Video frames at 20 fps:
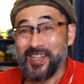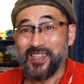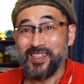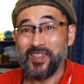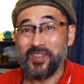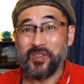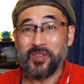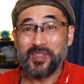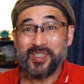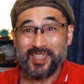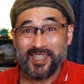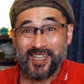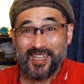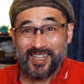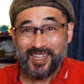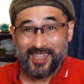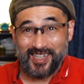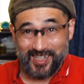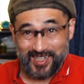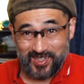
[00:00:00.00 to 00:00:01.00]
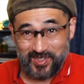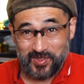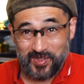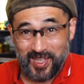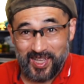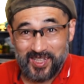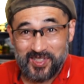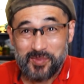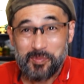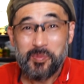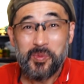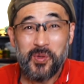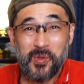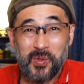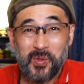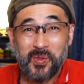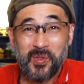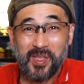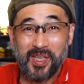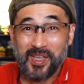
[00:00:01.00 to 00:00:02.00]
Did you see? Today's
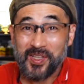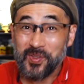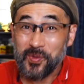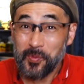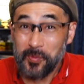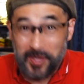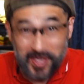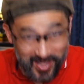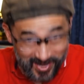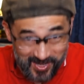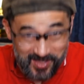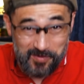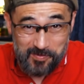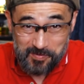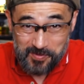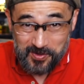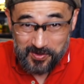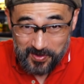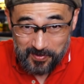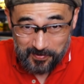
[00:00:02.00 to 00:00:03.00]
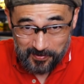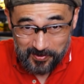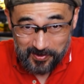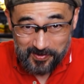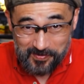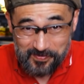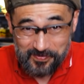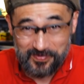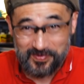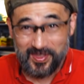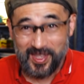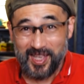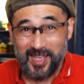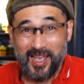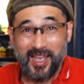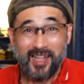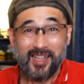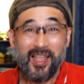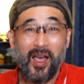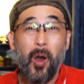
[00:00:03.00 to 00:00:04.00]
moon is really beautiful.
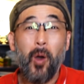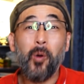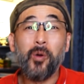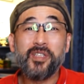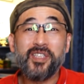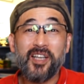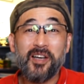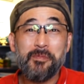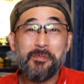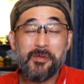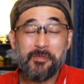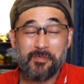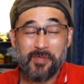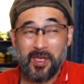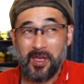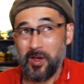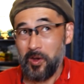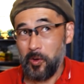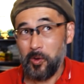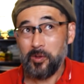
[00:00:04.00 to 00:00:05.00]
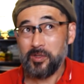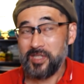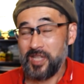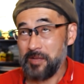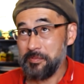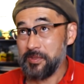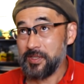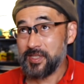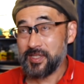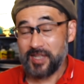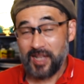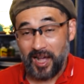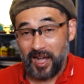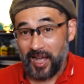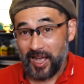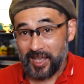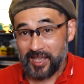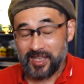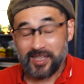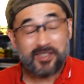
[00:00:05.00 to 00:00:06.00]
The autumn
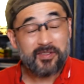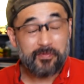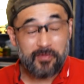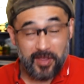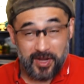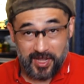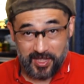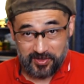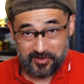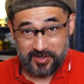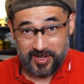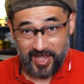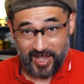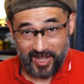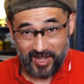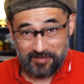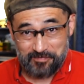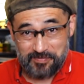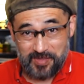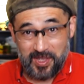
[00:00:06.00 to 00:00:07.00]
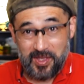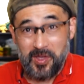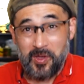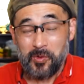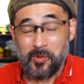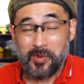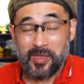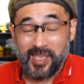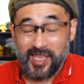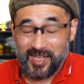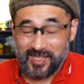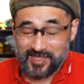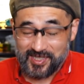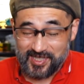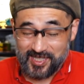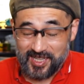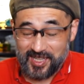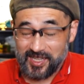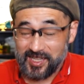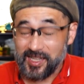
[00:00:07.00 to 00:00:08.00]
sky is very clear. We can
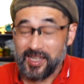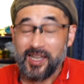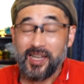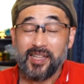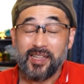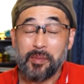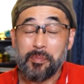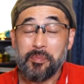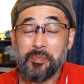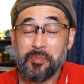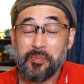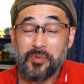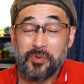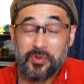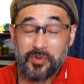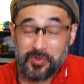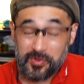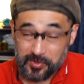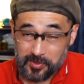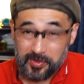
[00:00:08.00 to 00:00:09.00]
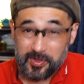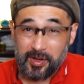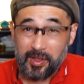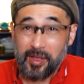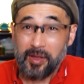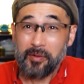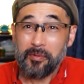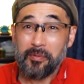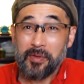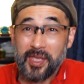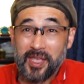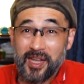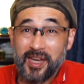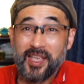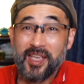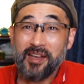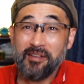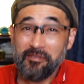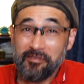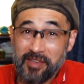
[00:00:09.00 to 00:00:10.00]
see the moon
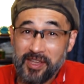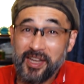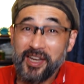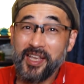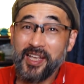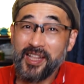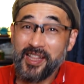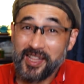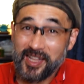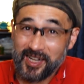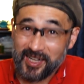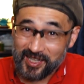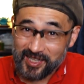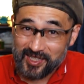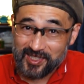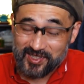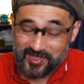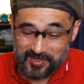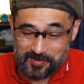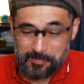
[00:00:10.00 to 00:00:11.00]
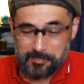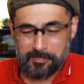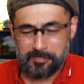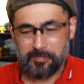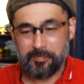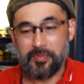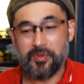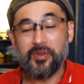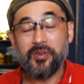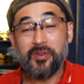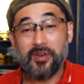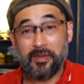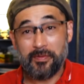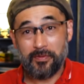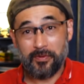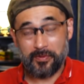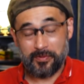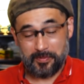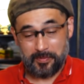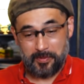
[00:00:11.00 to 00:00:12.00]
really nice,
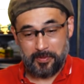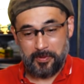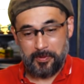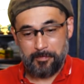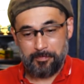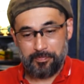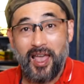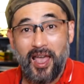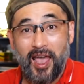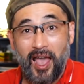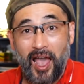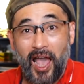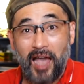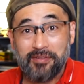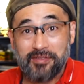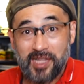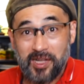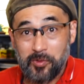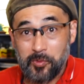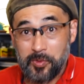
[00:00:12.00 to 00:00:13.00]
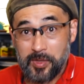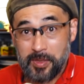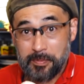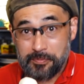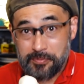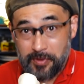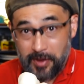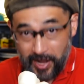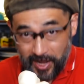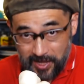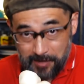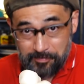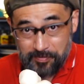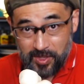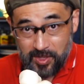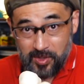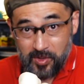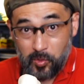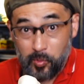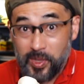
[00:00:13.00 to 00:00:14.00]
beautiful. After we pray,
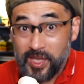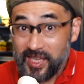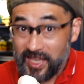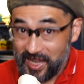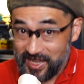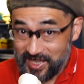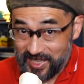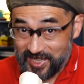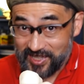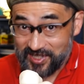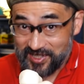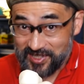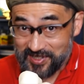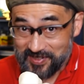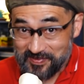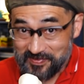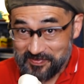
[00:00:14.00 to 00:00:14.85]
we can eat.